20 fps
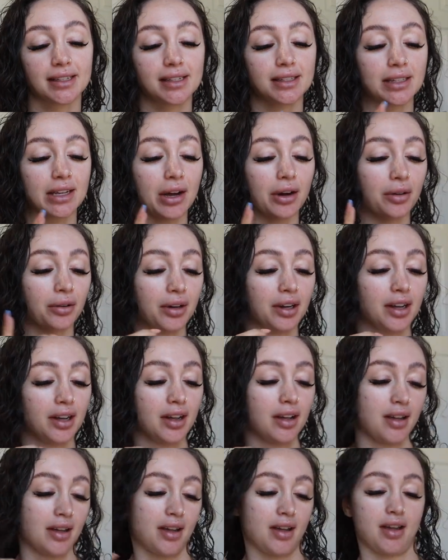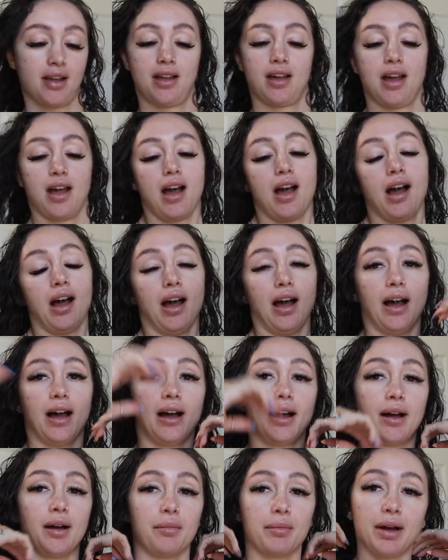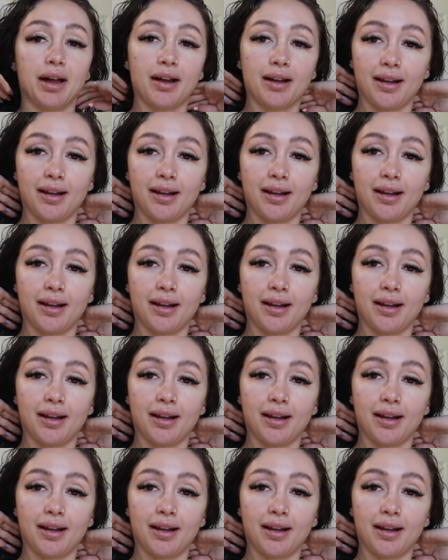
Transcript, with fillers: So um,